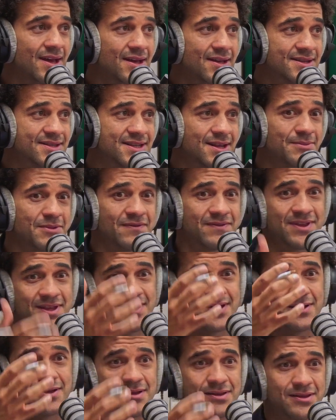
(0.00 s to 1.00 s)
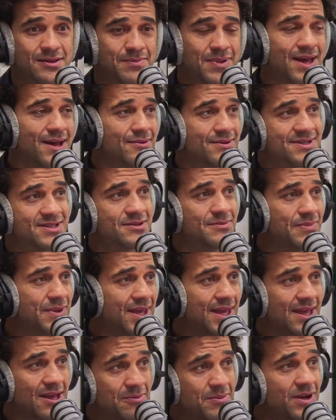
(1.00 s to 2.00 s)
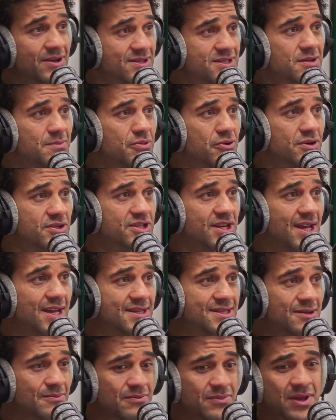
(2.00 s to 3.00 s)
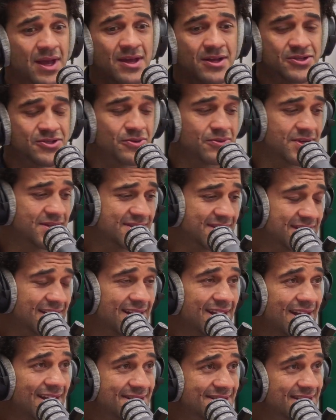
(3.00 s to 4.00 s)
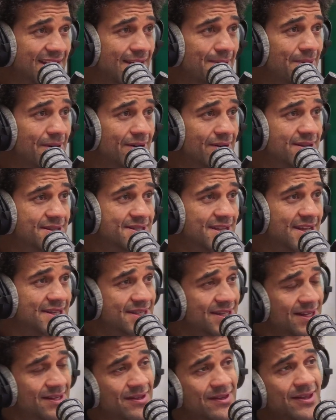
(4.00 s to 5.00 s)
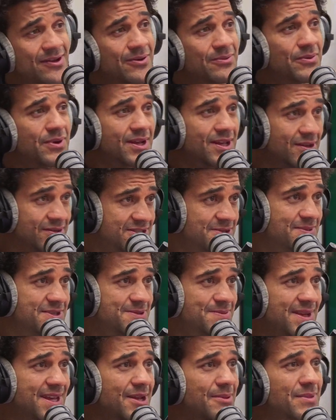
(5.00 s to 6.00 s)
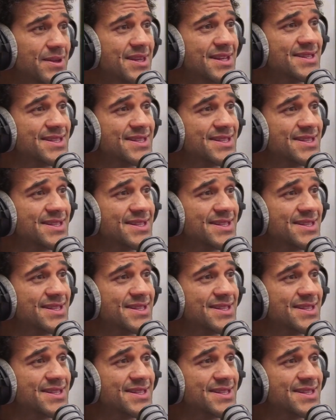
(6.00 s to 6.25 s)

some of the powers that be amongst the project, and talking to the landscape architect, and then I know we're going to be speaking with the